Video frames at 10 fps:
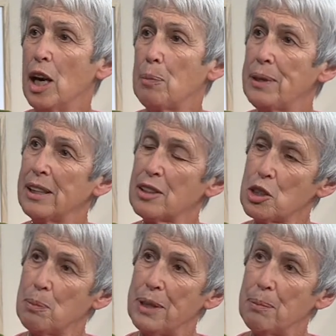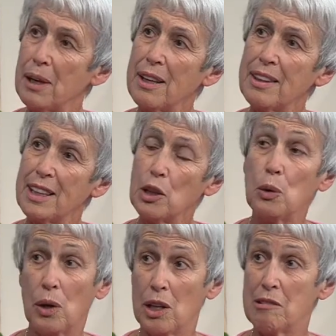appeals to people, I think,
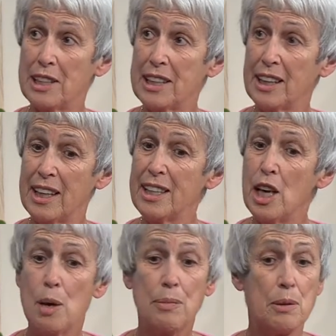who are retired, right.